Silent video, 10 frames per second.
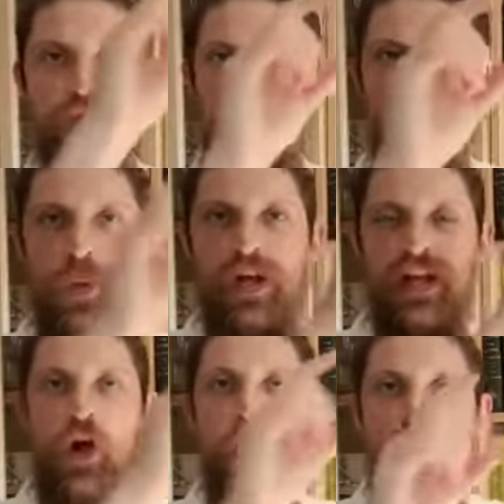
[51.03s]
also
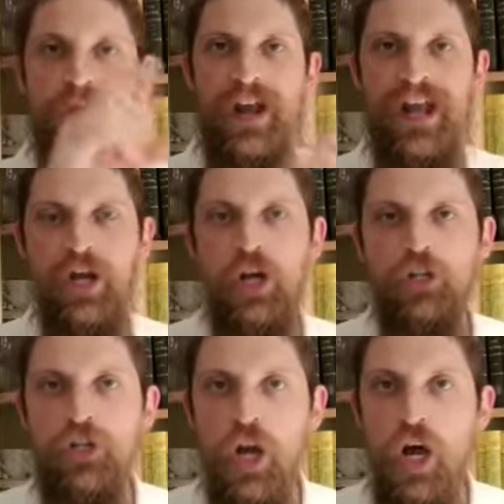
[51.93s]
an overhang
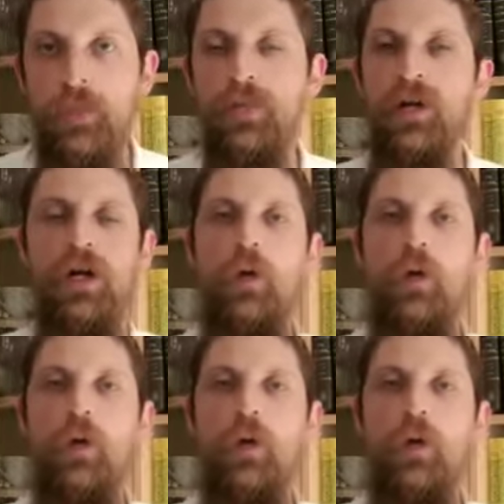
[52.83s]
on top,